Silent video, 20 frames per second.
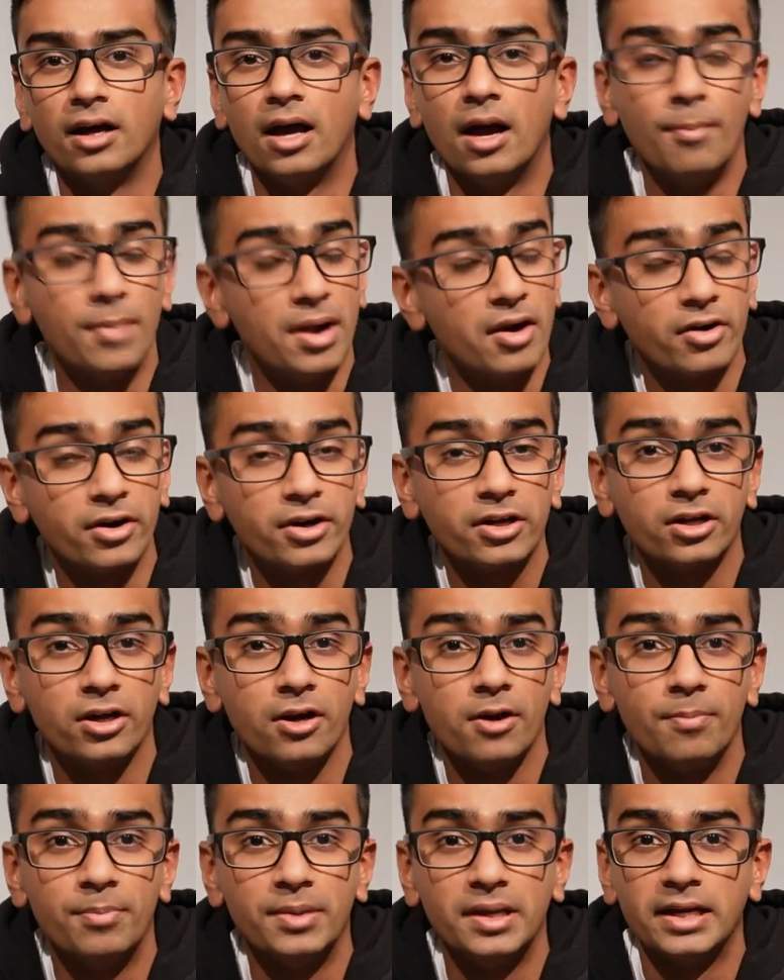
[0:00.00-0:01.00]
uh,
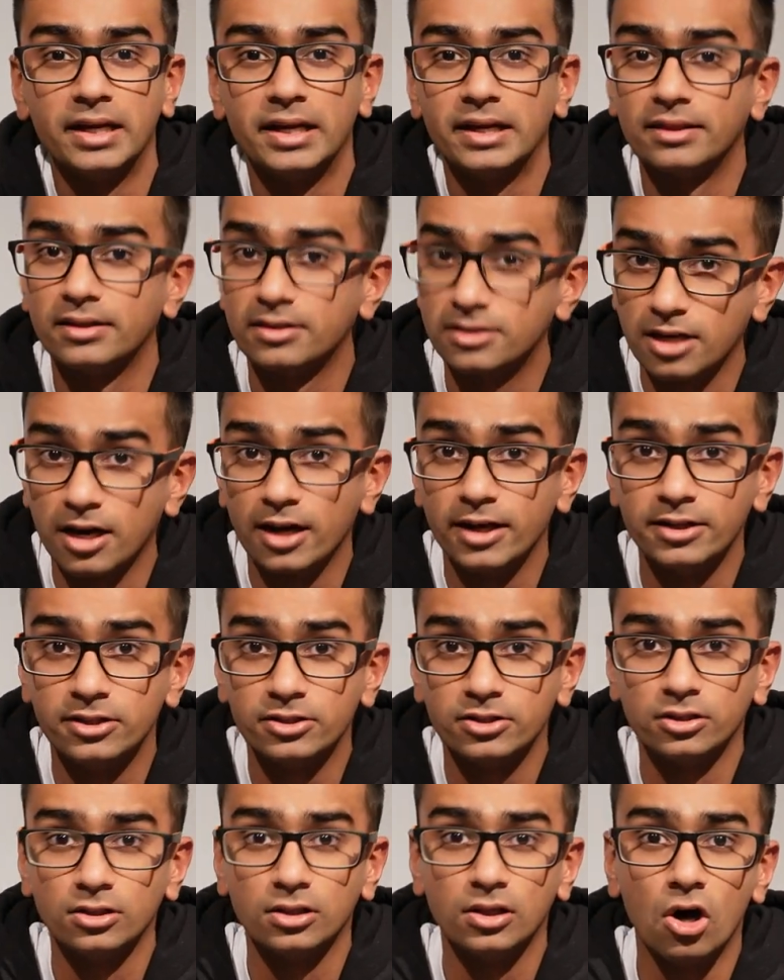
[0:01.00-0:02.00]
America being in the
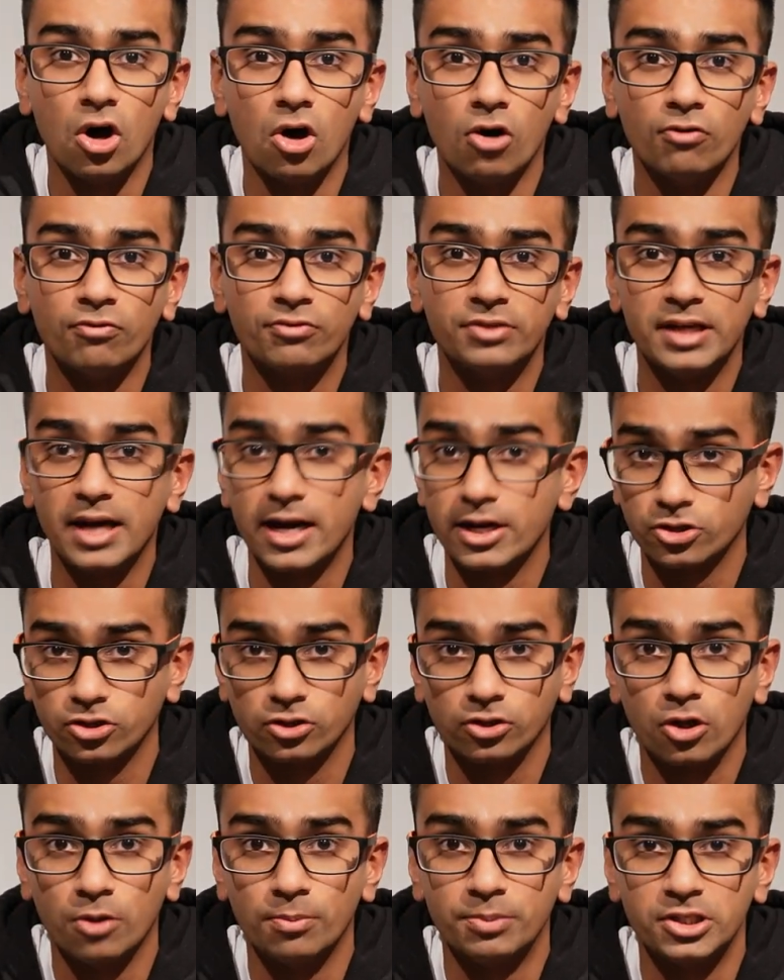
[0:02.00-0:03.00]
title of the
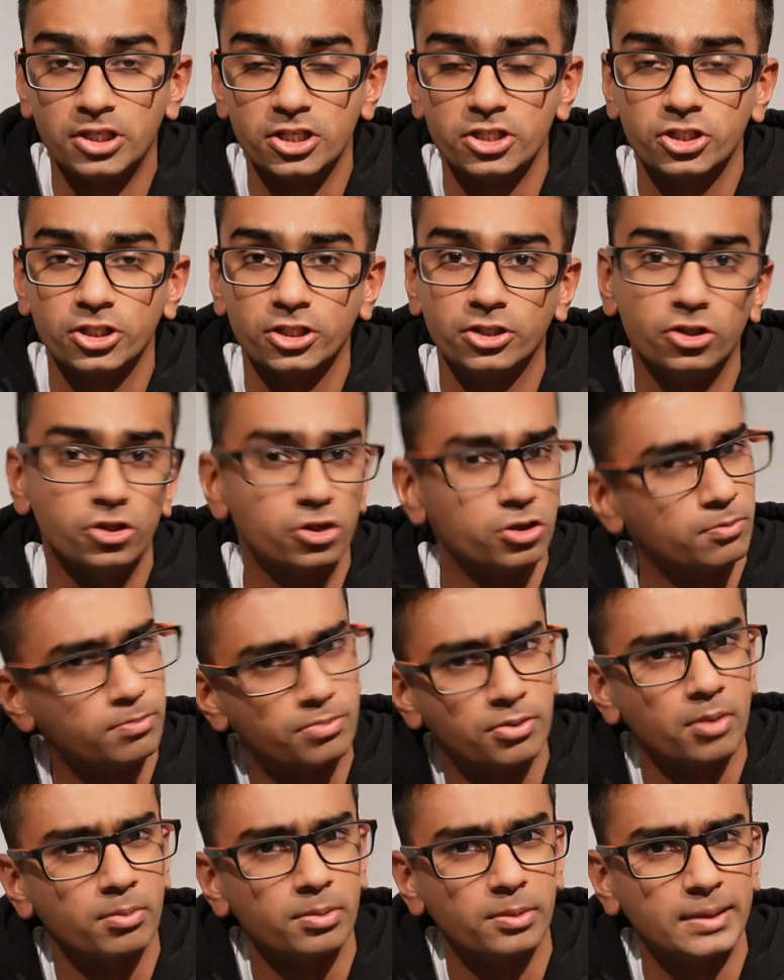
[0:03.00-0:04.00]
actual competition, you could
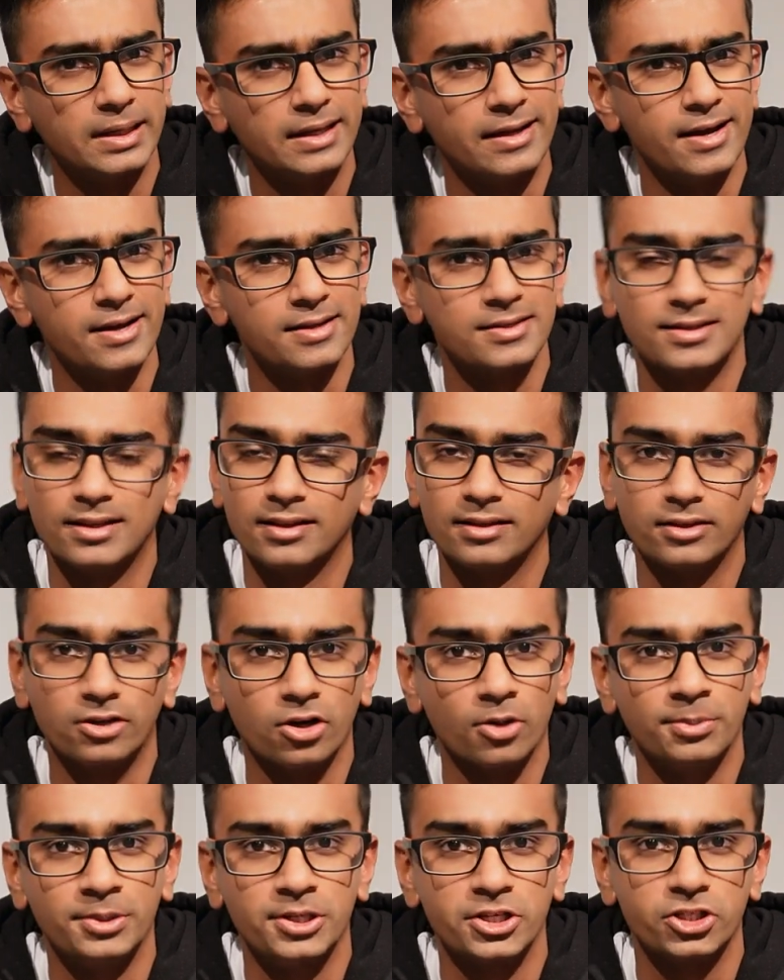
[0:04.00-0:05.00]
probably guess that the
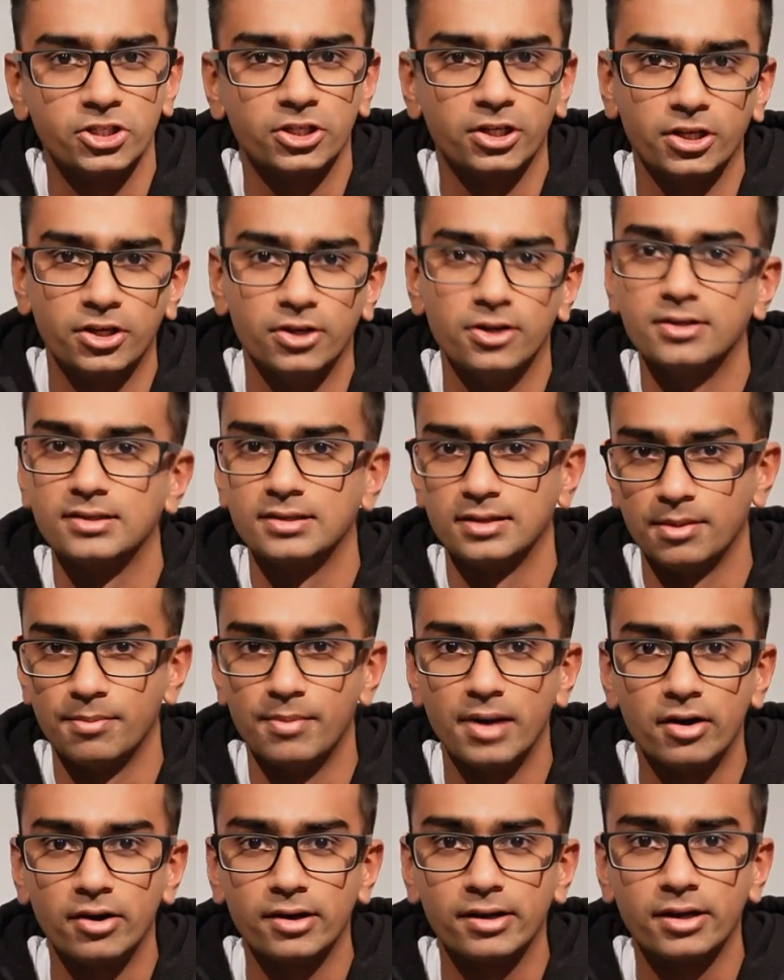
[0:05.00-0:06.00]
competition occurs in
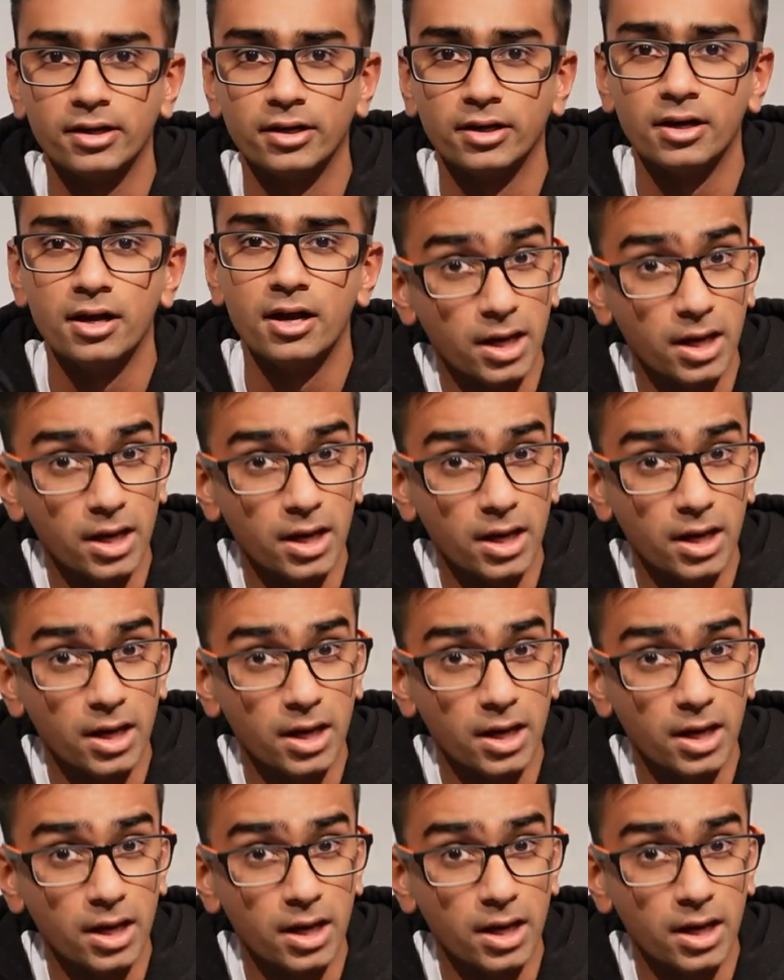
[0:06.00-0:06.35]
America.